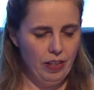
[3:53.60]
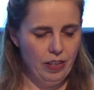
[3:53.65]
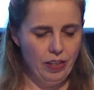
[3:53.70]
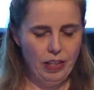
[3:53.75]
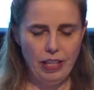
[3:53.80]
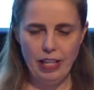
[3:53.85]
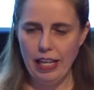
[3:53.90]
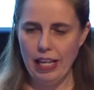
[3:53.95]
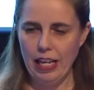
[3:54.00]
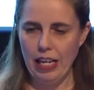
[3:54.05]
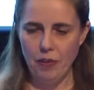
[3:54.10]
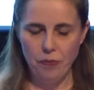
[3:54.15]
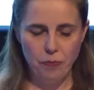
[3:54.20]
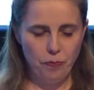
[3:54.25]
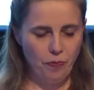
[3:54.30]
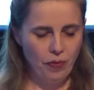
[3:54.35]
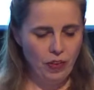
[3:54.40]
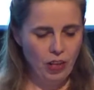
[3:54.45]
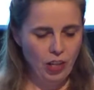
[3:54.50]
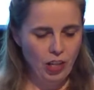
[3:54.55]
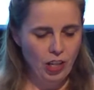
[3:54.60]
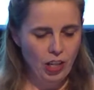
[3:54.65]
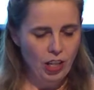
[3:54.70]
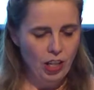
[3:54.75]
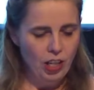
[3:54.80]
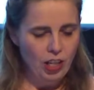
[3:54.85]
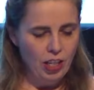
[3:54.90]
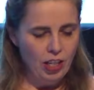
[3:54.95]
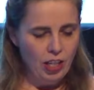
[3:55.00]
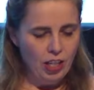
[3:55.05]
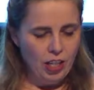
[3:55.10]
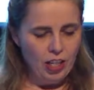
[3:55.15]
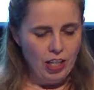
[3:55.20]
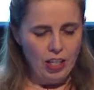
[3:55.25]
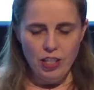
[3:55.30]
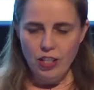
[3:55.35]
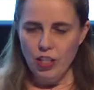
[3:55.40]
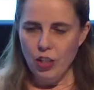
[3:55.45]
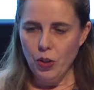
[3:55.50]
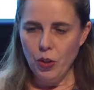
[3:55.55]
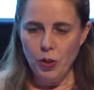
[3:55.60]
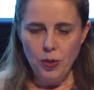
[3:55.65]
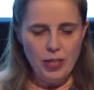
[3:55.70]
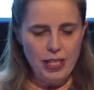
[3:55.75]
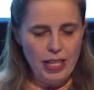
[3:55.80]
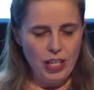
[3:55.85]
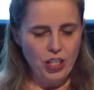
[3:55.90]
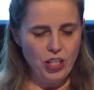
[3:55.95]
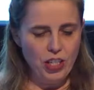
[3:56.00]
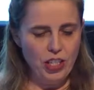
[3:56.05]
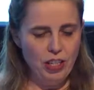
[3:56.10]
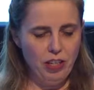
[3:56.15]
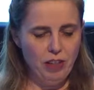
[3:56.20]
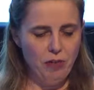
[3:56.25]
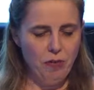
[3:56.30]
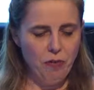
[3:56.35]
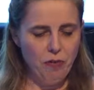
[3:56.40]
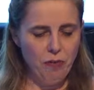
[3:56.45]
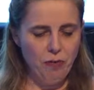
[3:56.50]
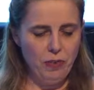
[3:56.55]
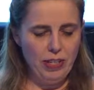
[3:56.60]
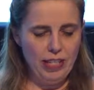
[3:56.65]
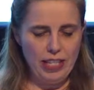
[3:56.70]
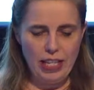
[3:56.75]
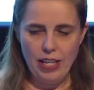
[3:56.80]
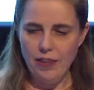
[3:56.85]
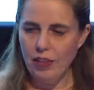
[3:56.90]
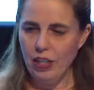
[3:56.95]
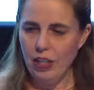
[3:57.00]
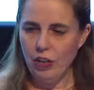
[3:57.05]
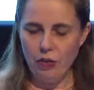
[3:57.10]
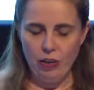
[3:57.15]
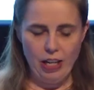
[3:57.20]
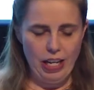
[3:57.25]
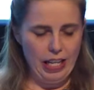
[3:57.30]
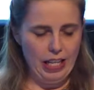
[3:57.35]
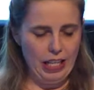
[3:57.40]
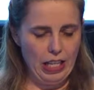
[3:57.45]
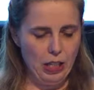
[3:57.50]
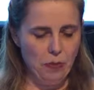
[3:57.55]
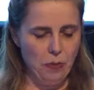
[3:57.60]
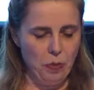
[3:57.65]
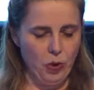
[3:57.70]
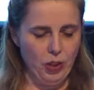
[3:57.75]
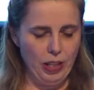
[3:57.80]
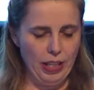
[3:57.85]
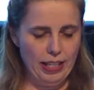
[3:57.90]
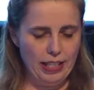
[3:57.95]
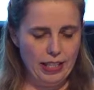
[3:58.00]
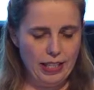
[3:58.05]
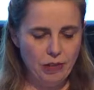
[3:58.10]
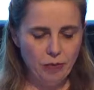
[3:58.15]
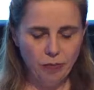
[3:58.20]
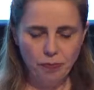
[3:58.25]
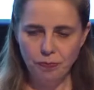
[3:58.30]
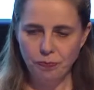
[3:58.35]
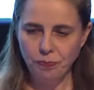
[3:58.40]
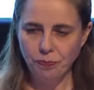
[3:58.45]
Okay. So who is actually receiving and reading these booklets?